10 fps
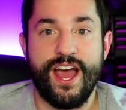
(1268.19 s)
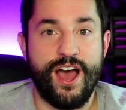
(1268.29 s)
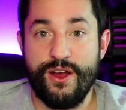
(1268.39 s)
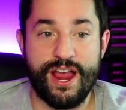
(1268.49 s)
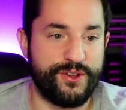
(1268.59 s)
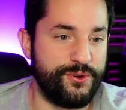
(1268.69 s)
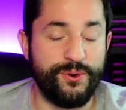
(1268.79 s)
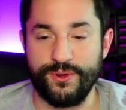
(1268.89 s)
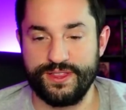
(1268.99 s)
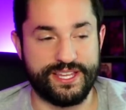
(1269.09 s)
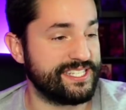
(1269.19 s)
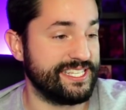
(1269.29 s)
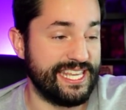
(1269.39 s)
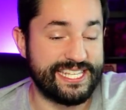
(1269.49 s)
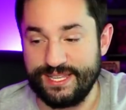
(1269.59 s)
all right, cool, it's
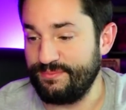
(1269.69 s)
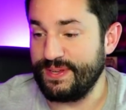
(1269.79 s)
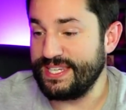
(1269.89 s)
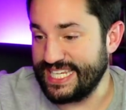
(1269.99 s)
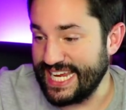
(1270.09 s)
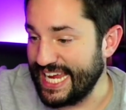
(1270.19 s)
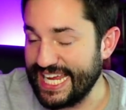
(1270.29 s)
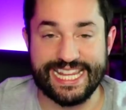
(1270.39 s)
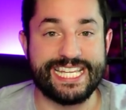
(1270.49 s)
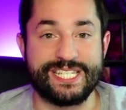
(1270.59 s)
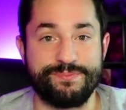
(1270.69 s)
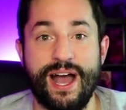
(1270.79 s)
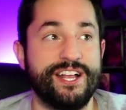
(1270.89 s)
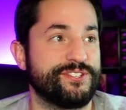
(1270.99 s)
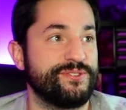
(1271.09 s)
this N P C in this spot,